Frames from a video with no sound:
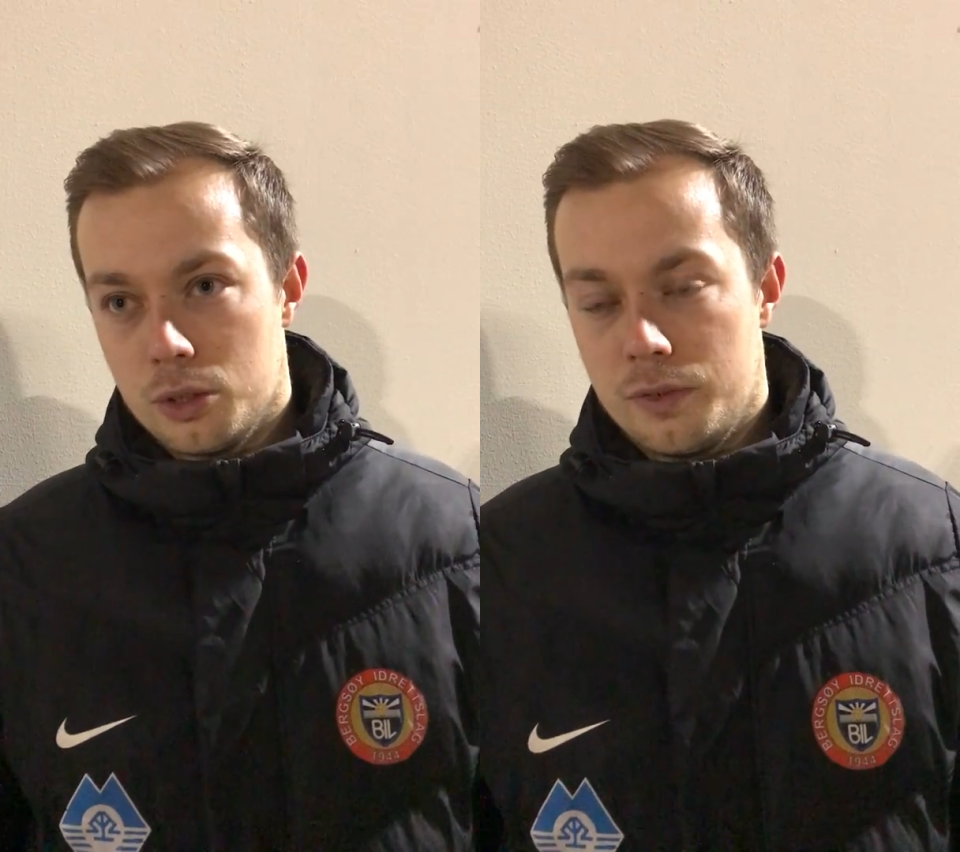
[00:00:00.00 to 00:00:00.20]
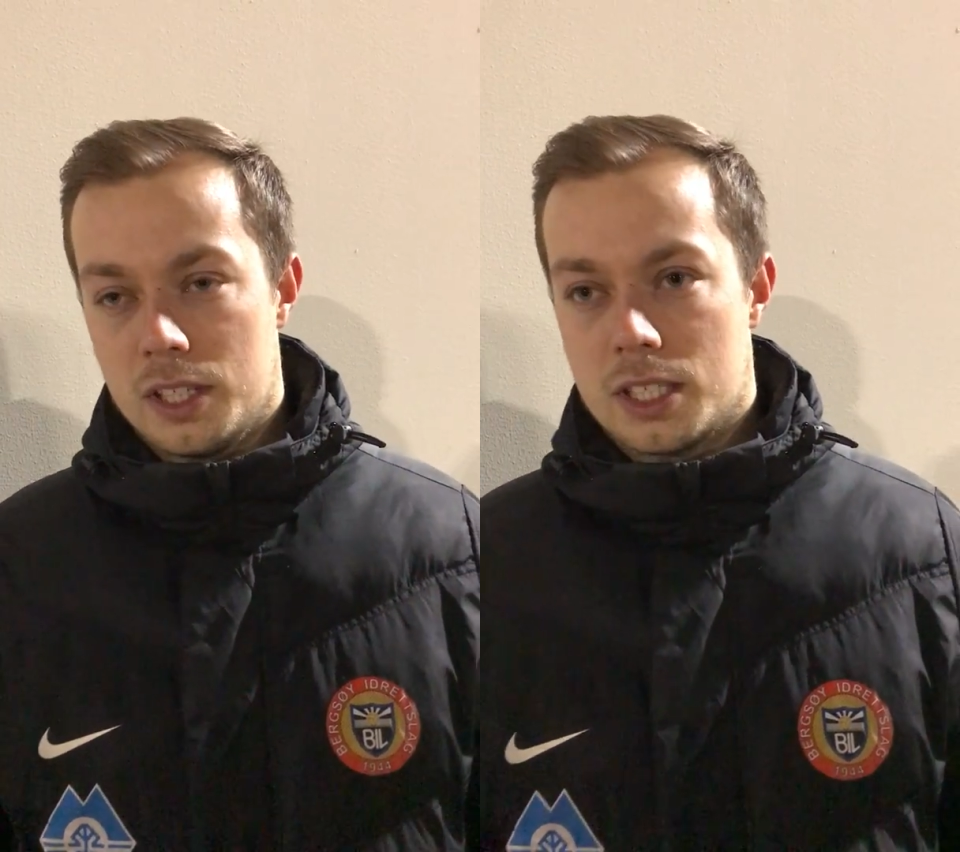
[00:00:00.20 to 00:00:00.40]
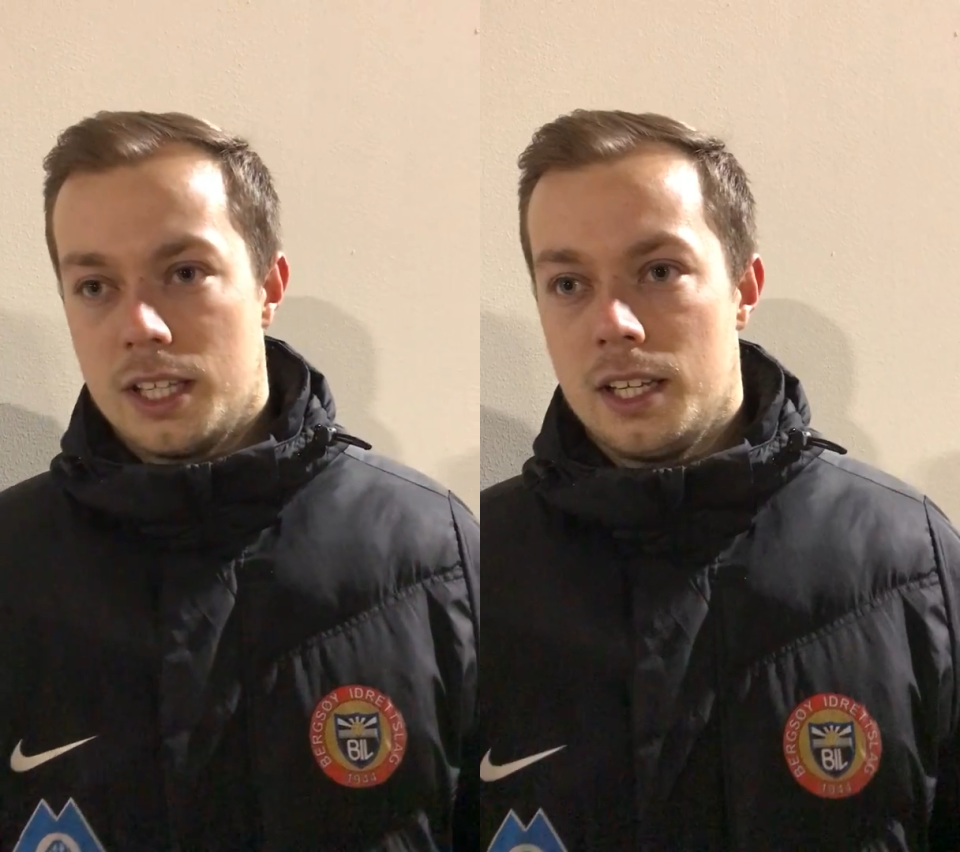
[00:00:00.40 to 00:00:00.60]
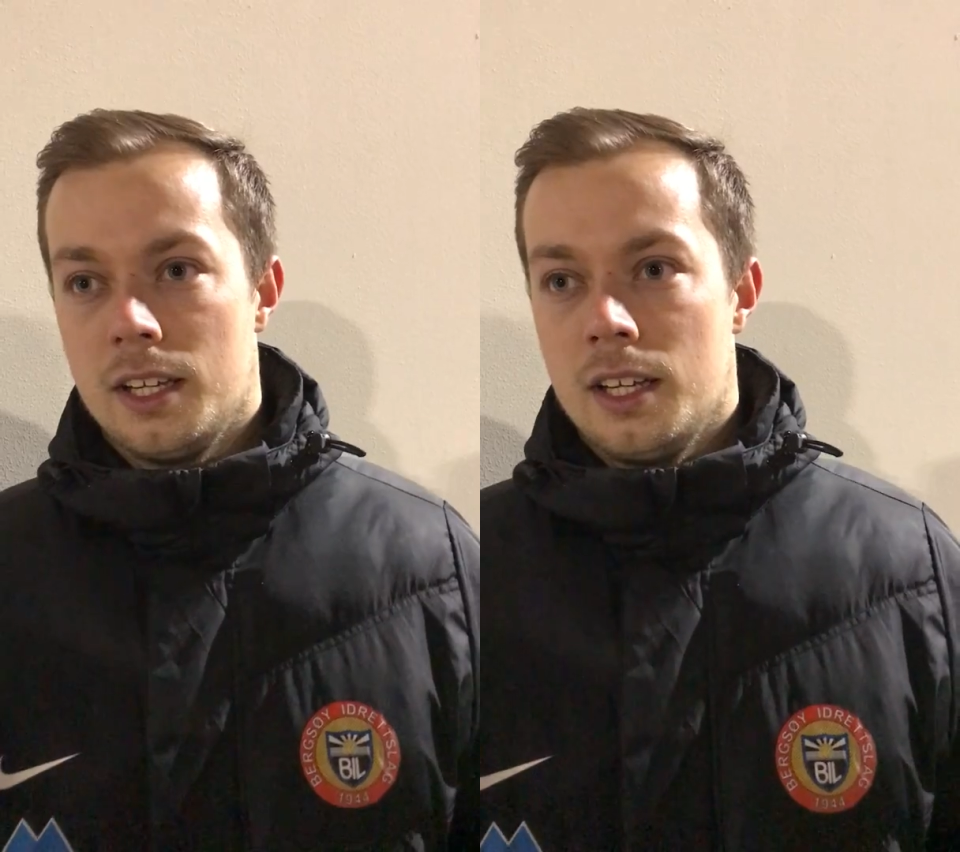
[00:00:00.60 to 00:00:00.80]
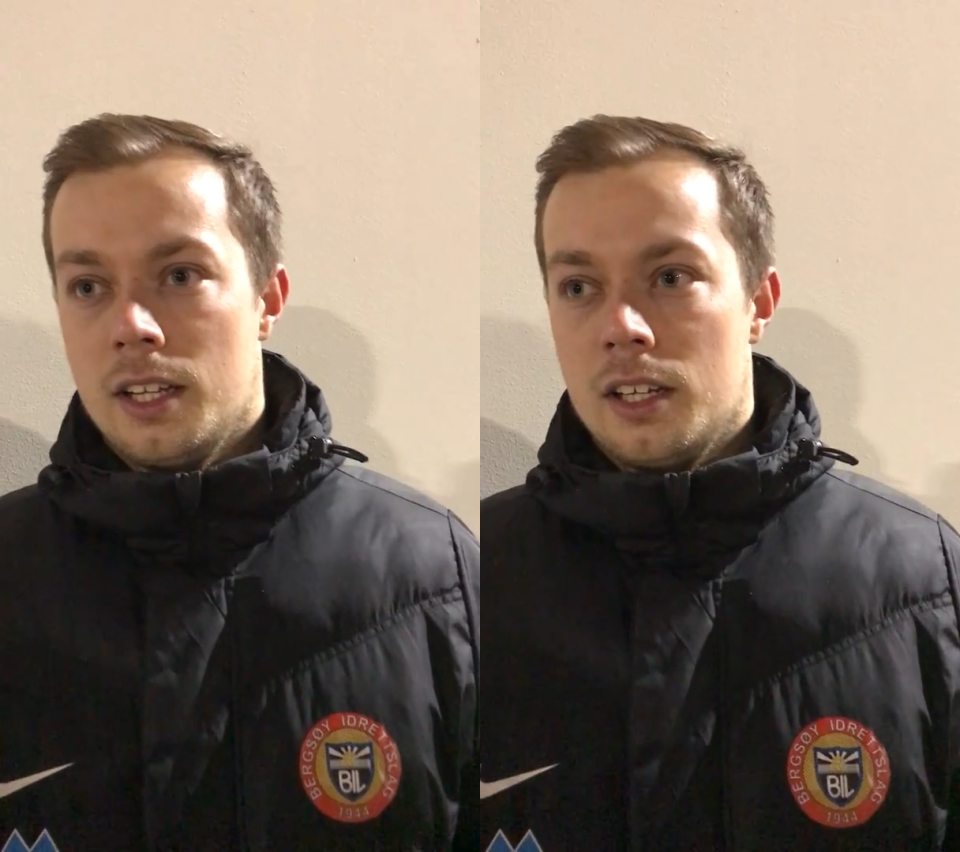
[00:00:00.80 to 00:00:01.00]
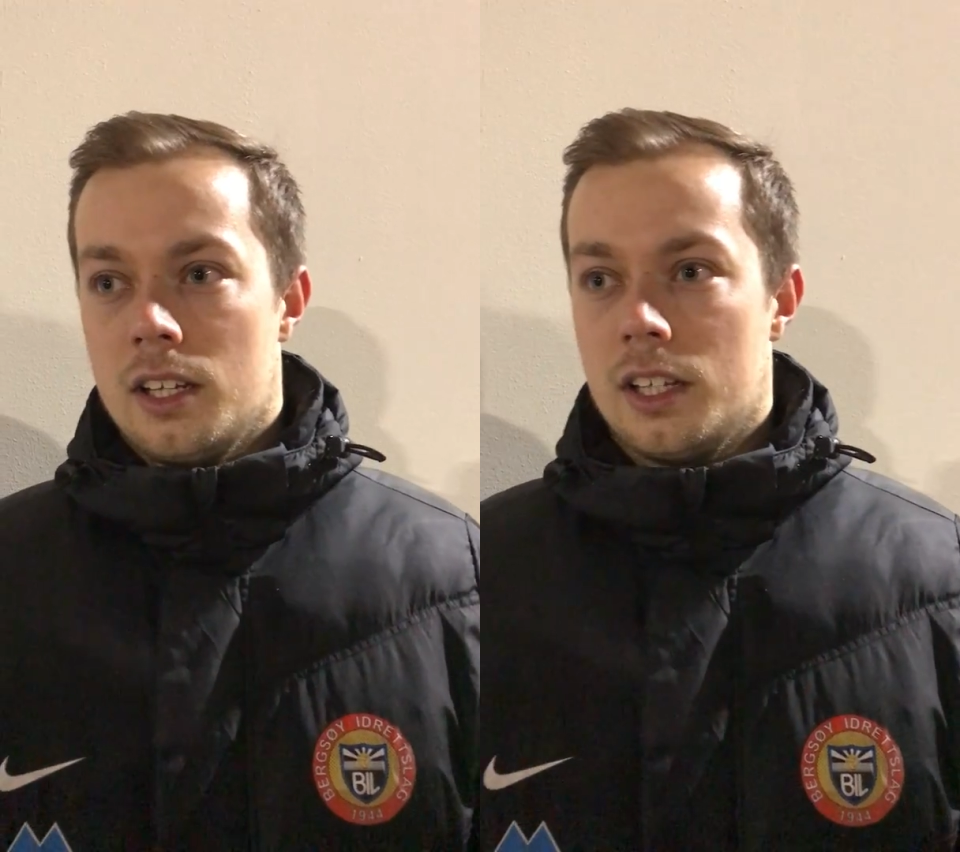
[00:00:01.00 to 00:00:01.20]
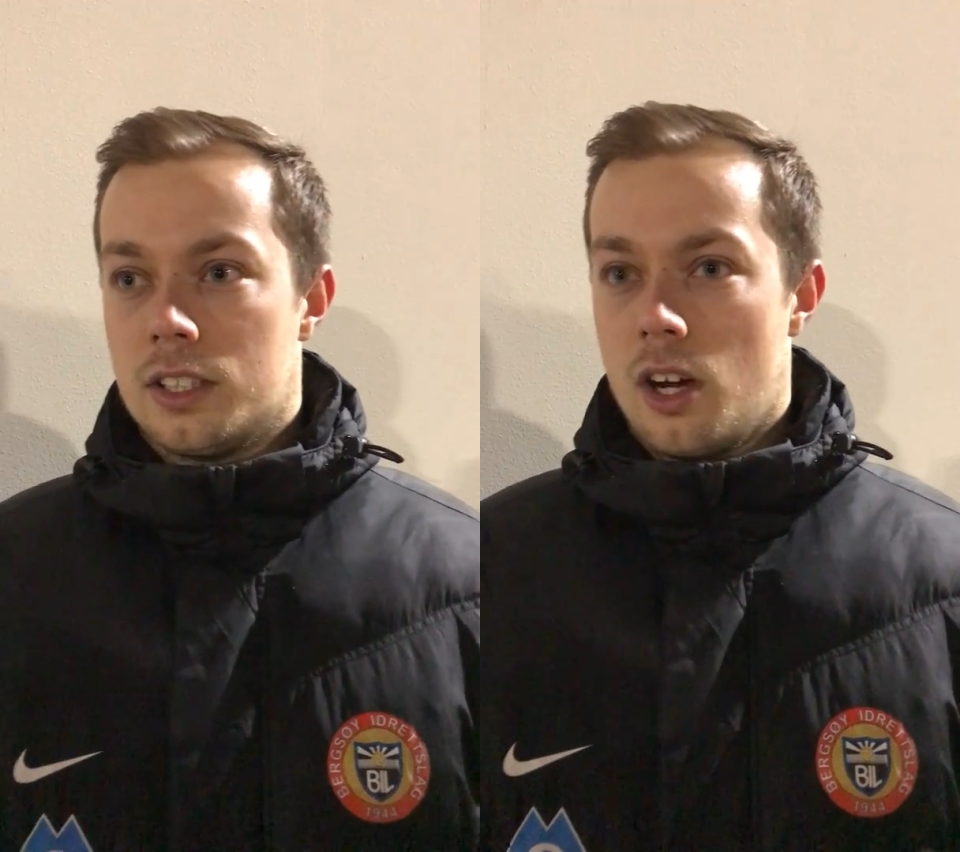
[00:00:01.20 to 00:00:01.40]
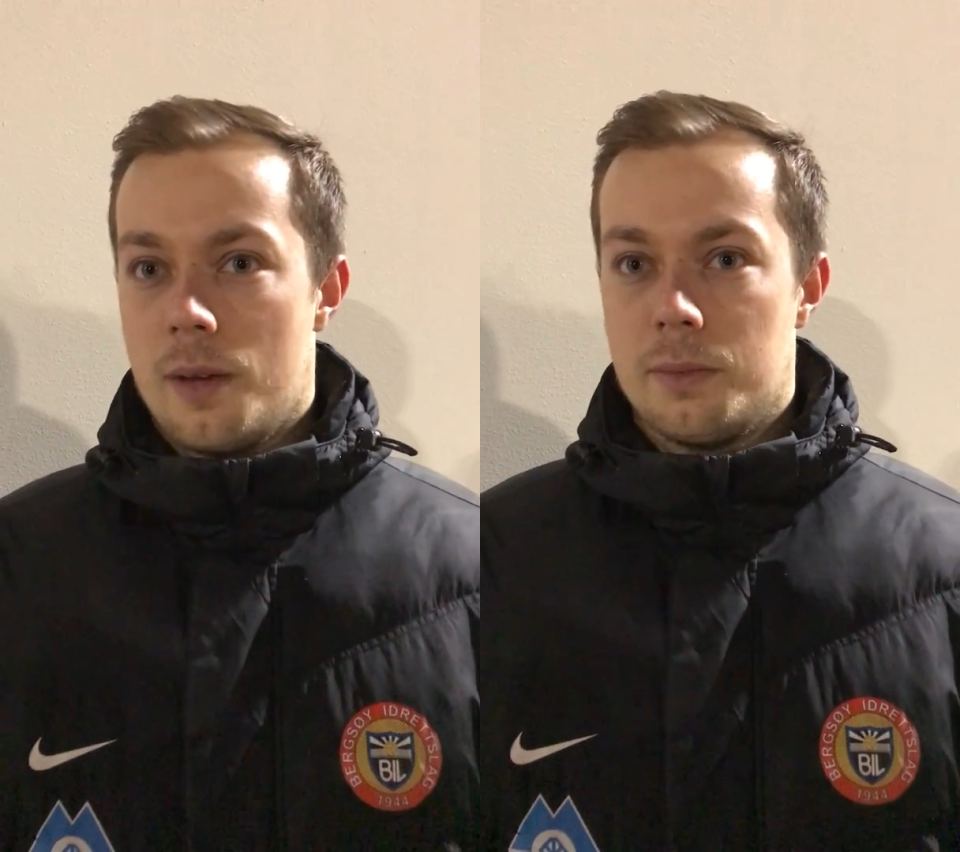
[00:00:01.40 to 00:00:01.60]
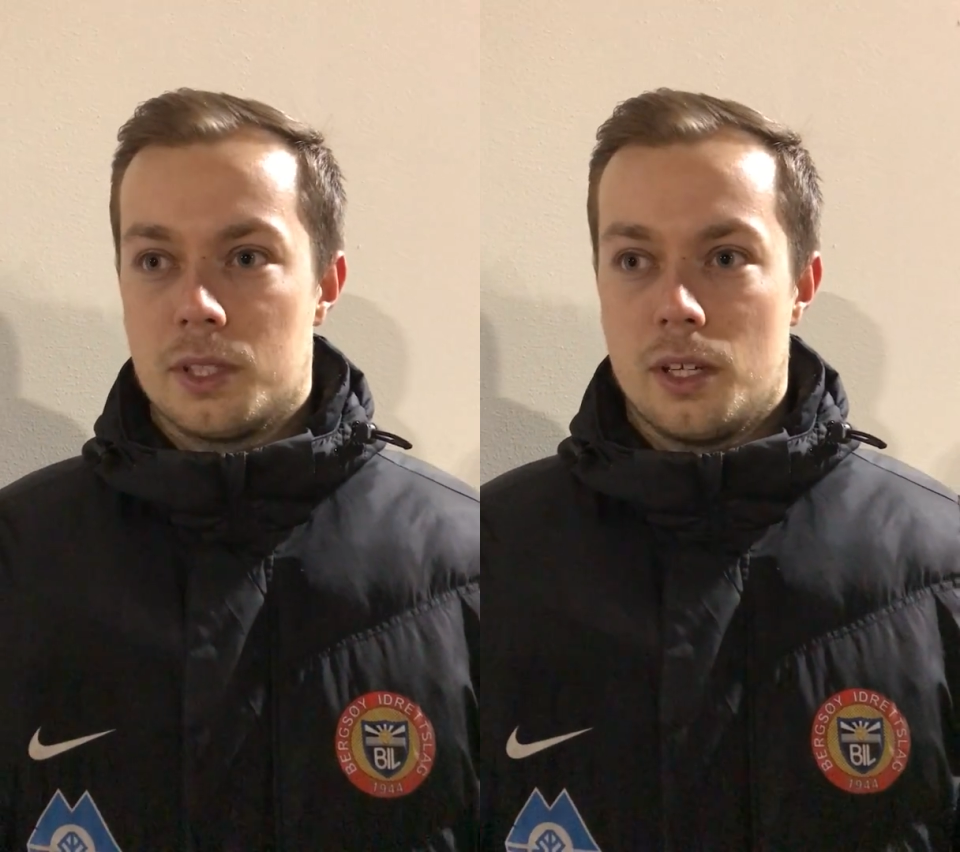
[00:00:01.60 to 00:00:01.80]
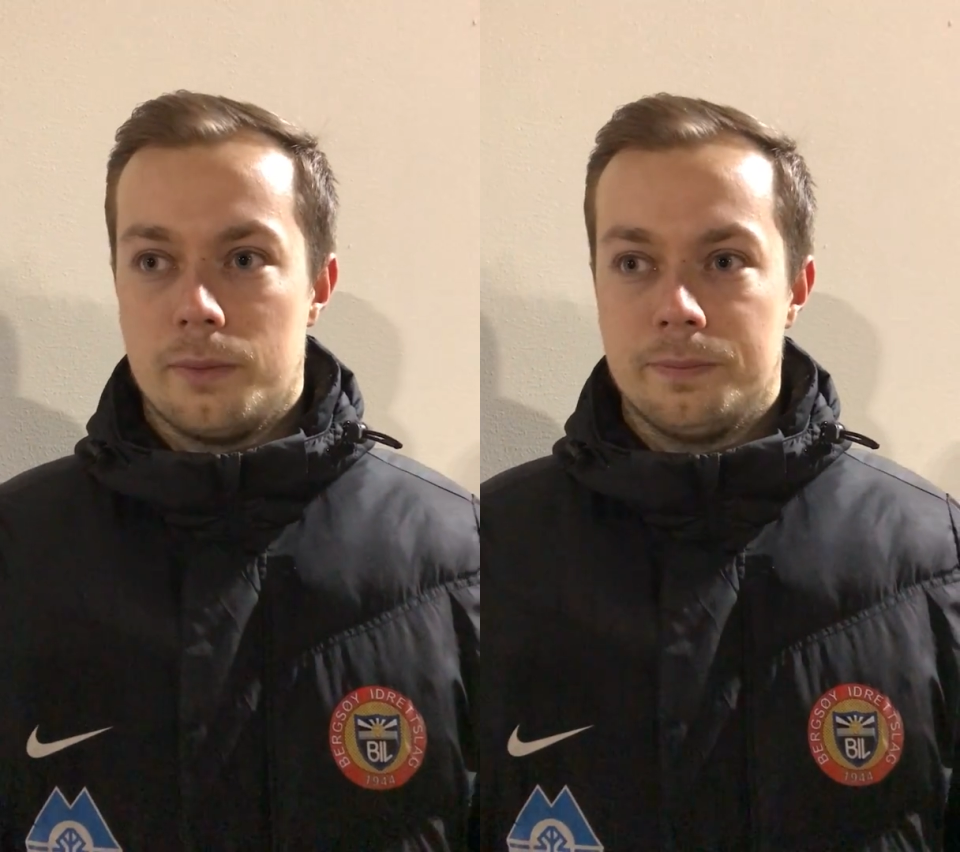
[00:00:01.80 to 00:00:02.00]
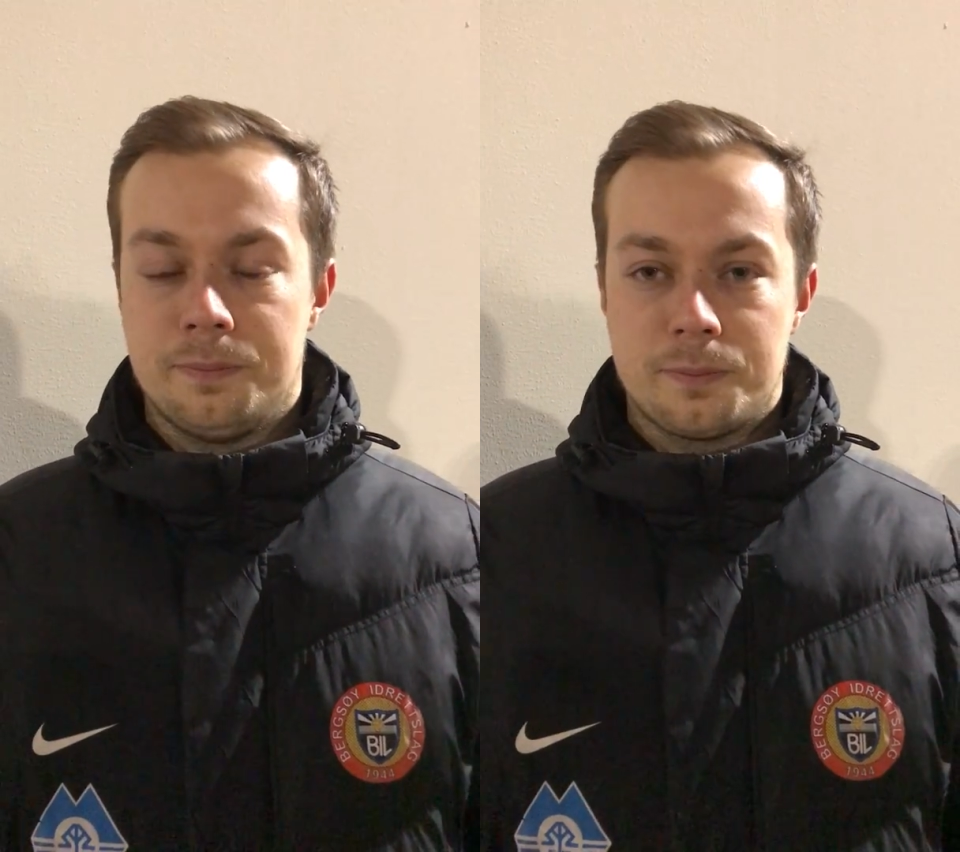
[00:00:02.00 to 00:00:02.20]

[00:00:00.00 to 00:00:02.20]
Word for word: obviously. At times, um,